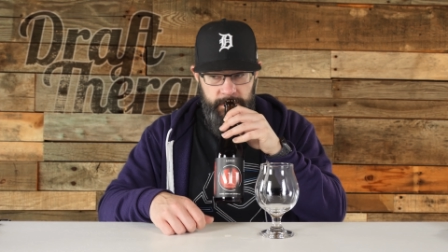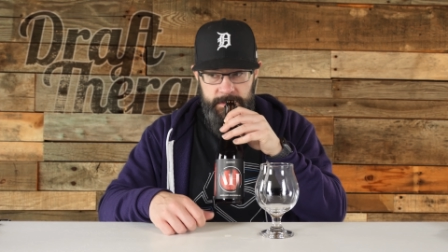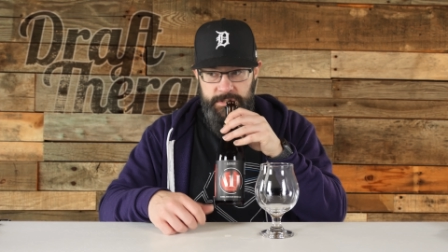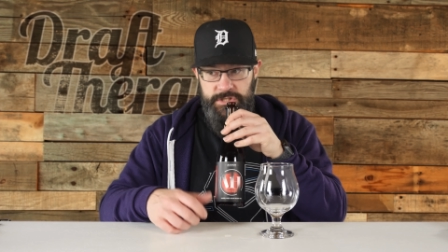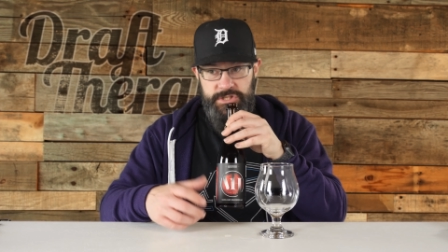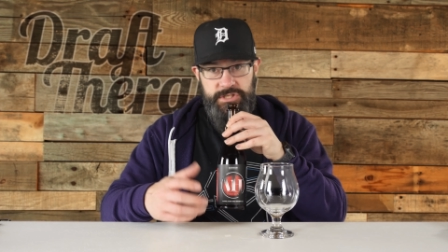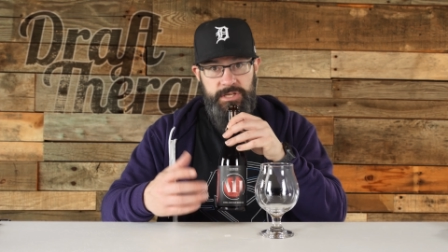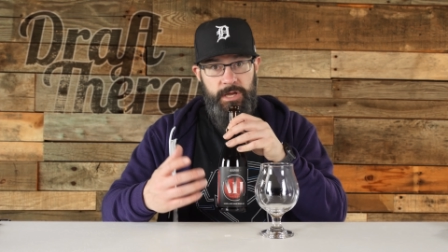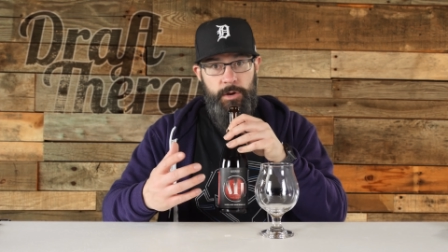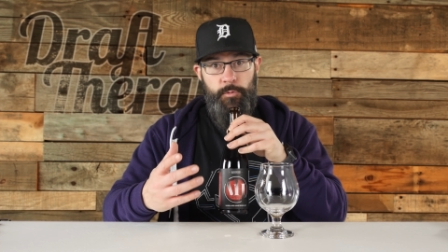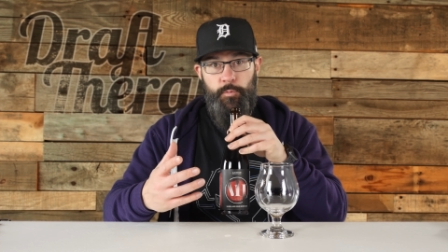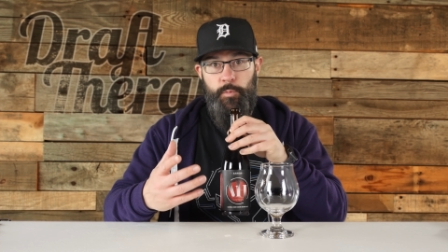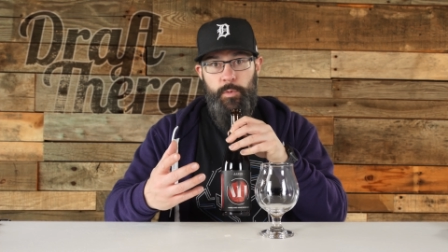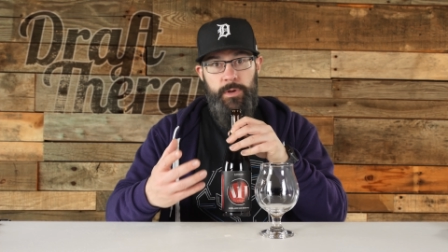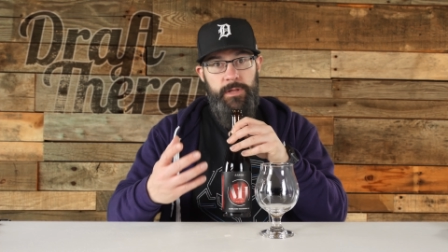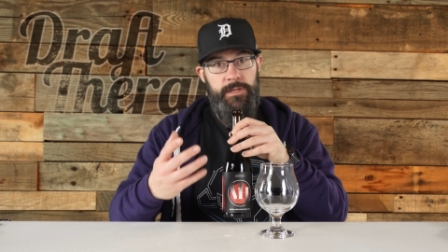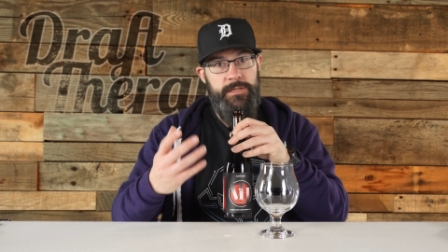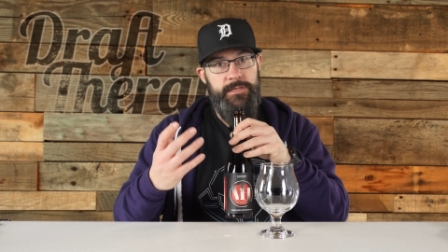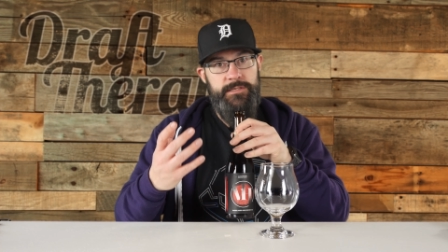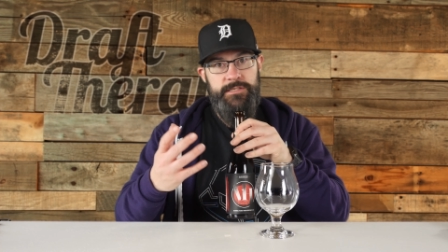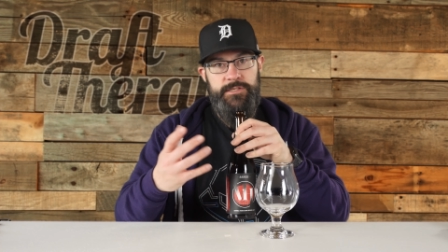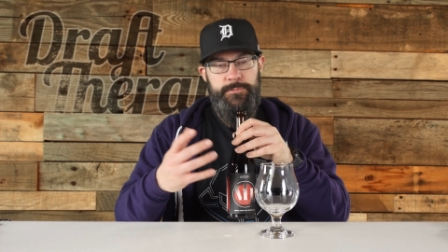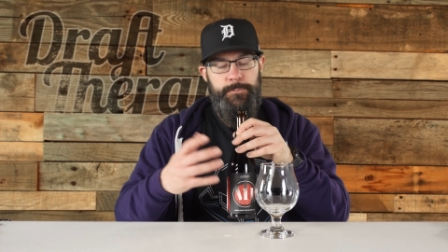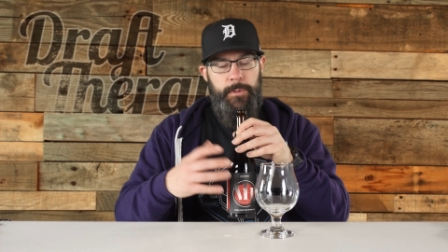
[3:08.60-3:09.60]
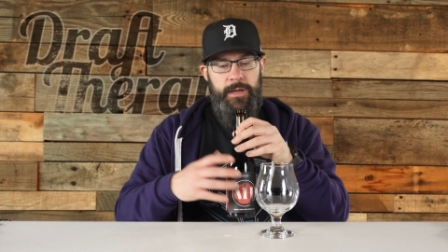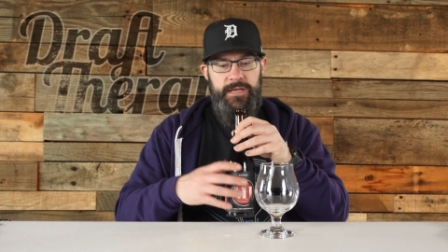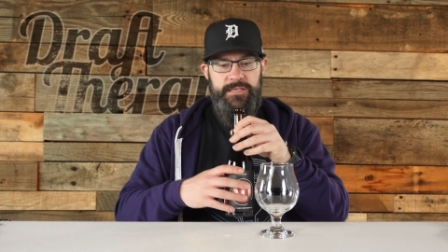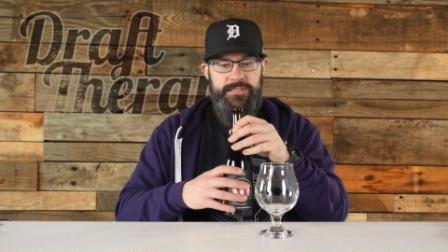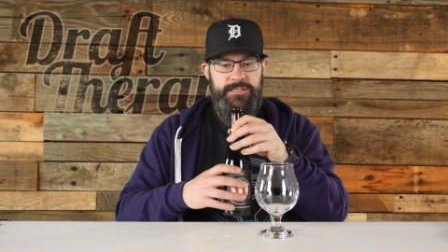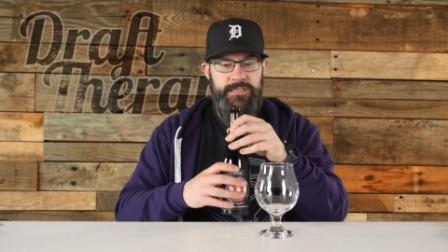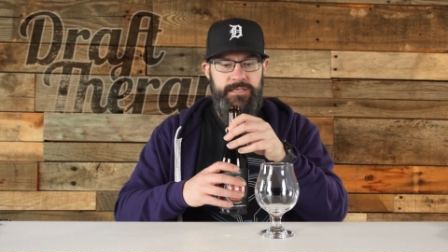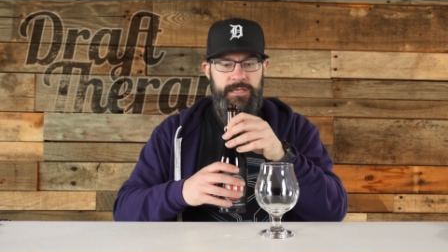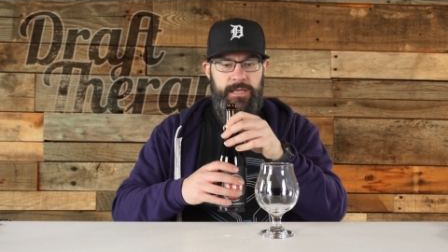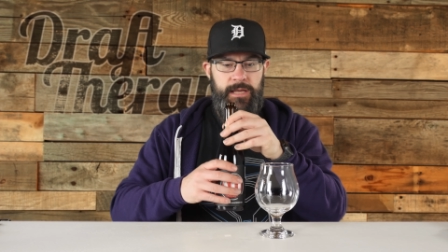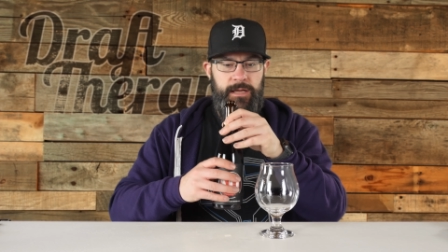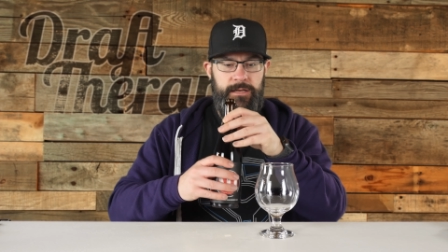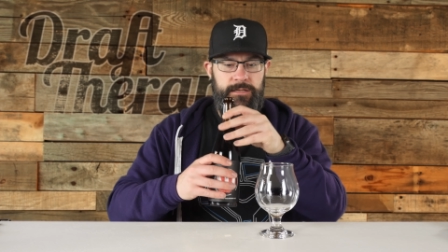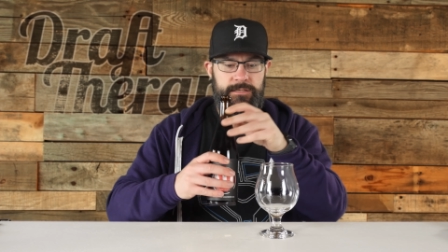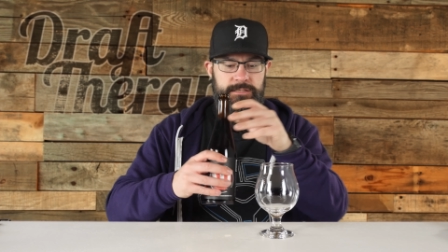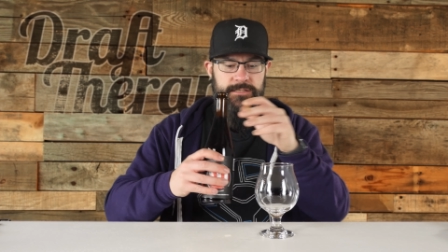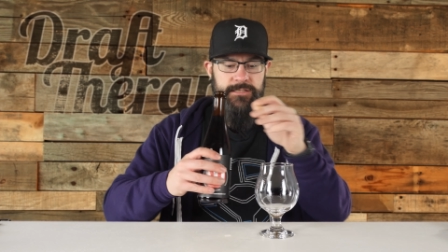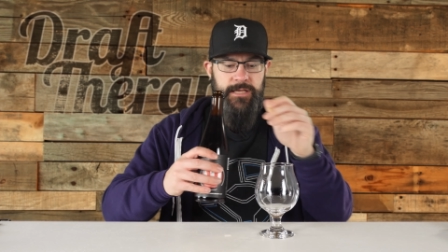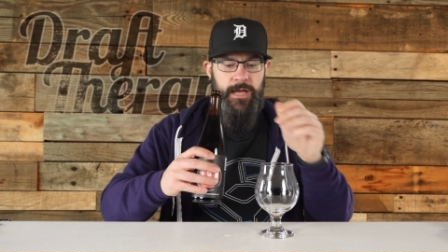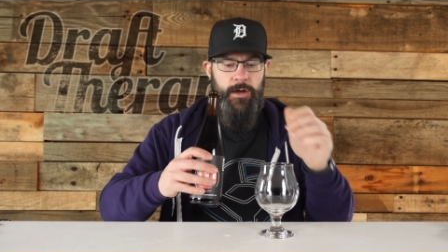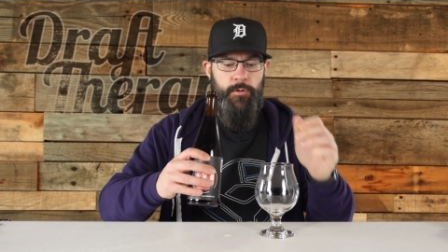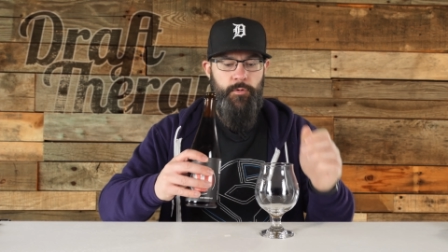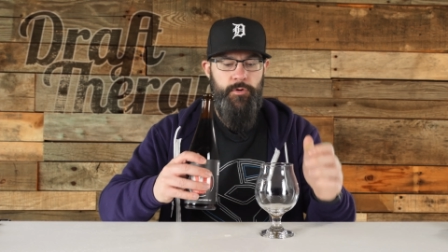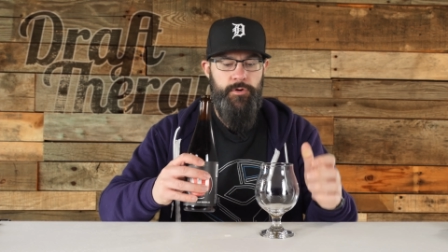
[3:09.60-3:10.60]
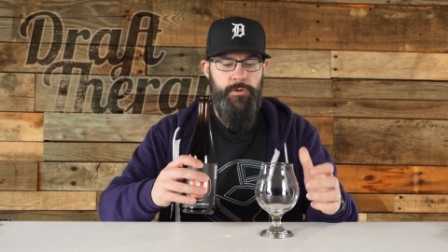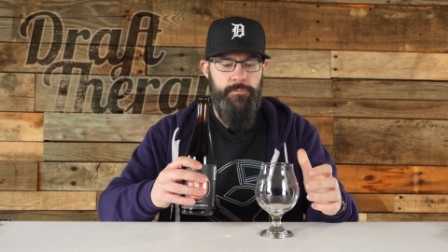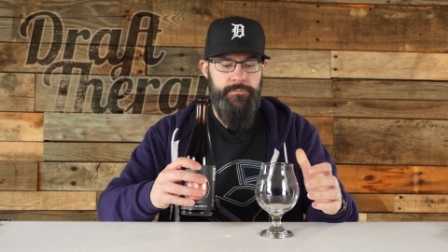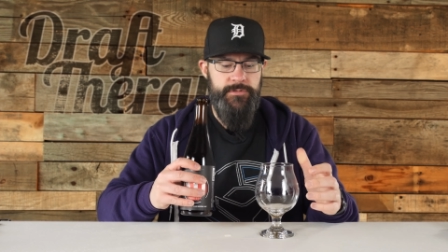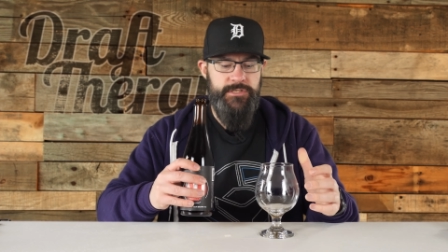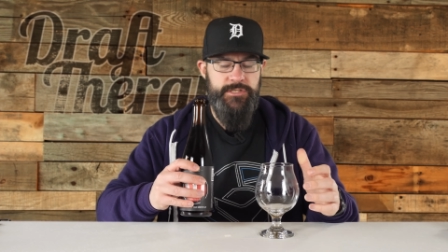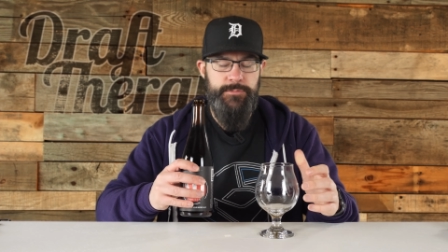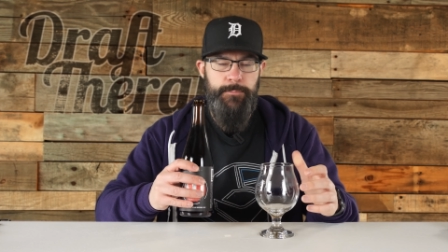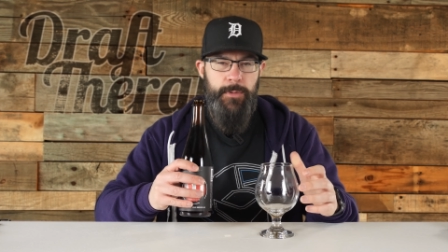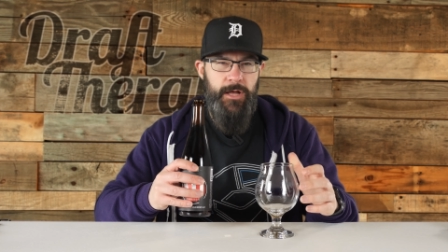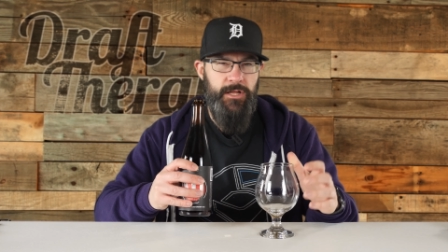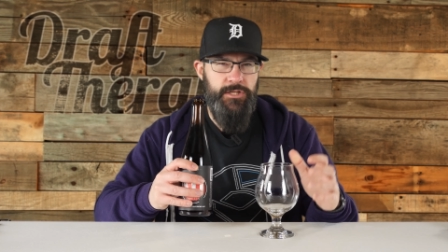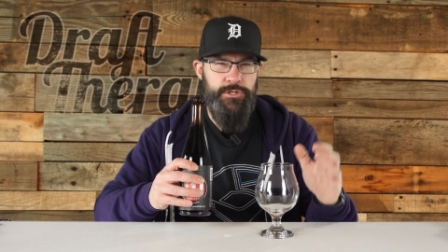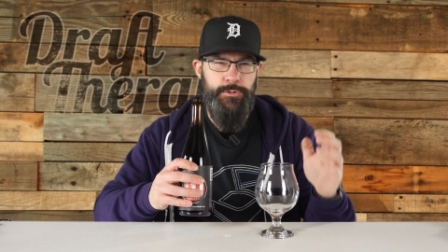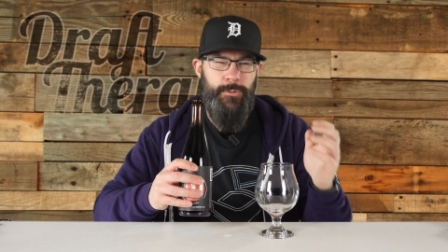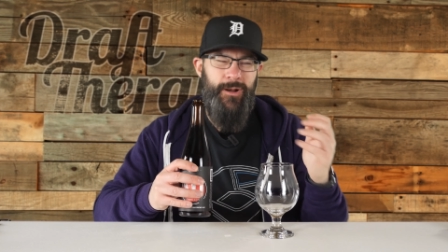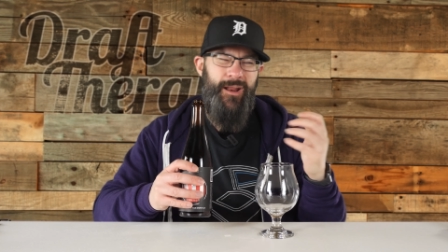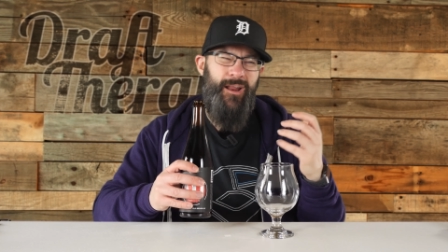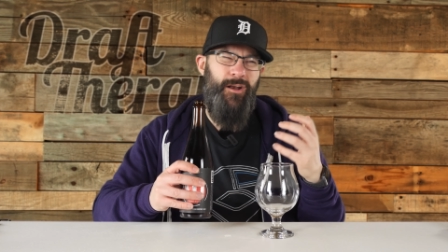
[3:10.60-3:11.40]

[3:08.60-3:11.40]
Just got a really spicy kind of sour smell to it.